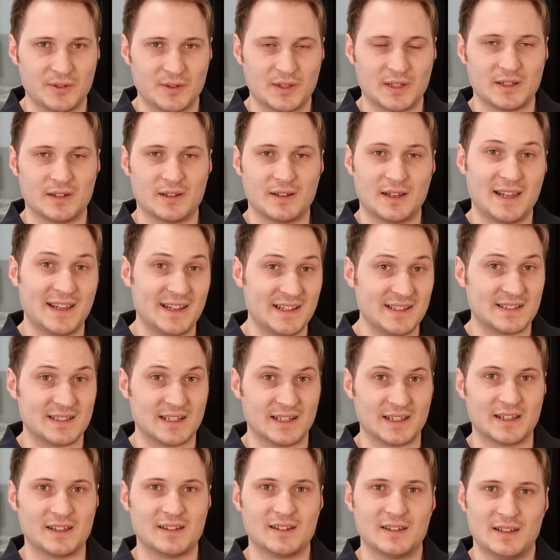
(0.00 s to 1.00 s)
can
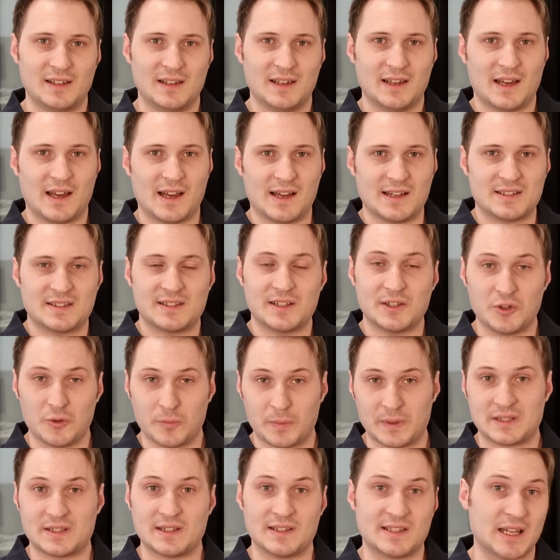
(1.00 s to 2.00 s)
easily set your
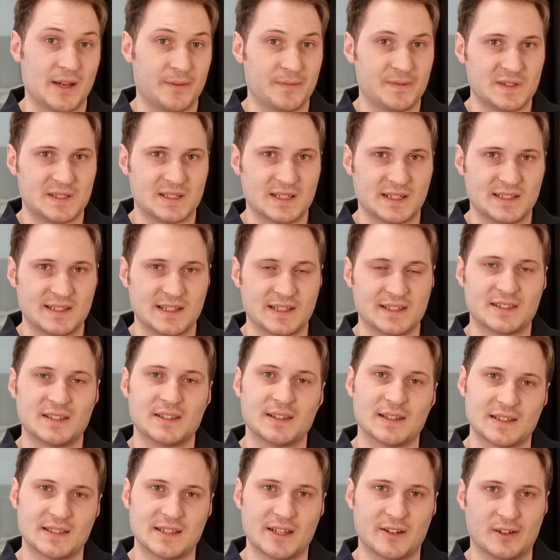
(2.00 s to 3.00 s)
business up for success in
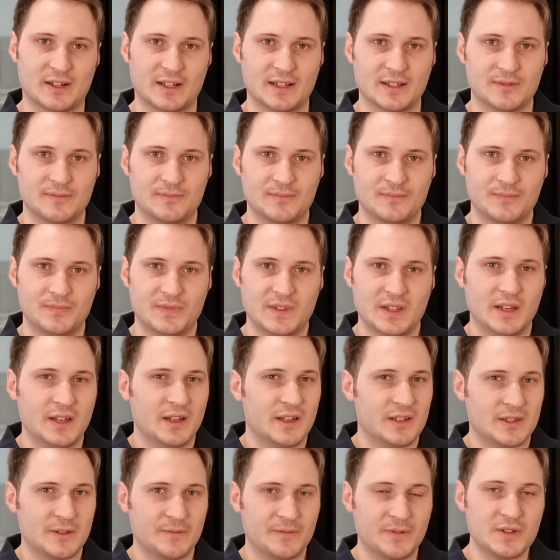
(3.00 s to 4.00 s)
this area.
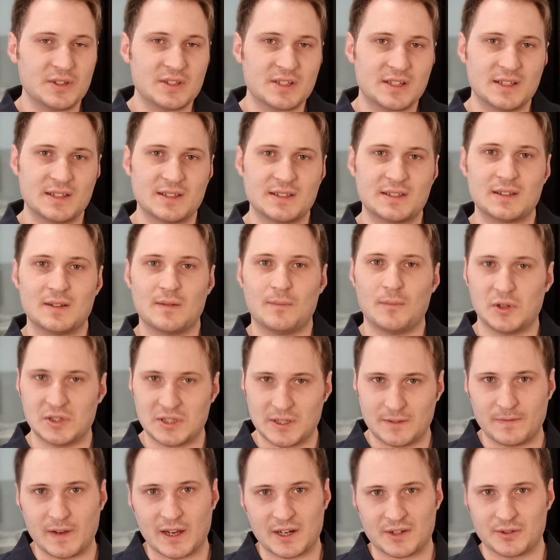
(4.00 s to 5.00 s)
The first is
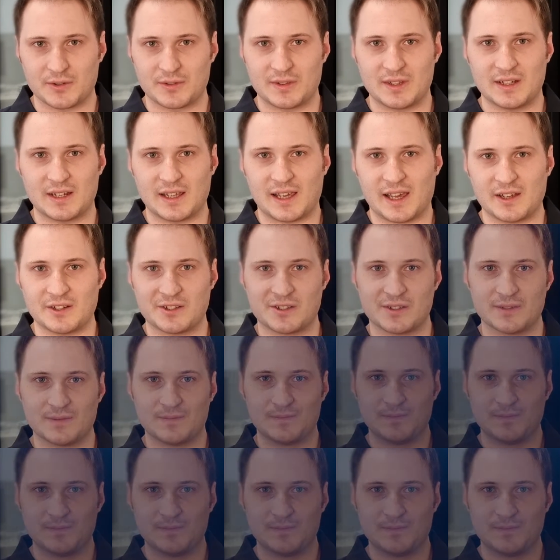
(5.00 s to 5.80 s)
multi-factor authentication.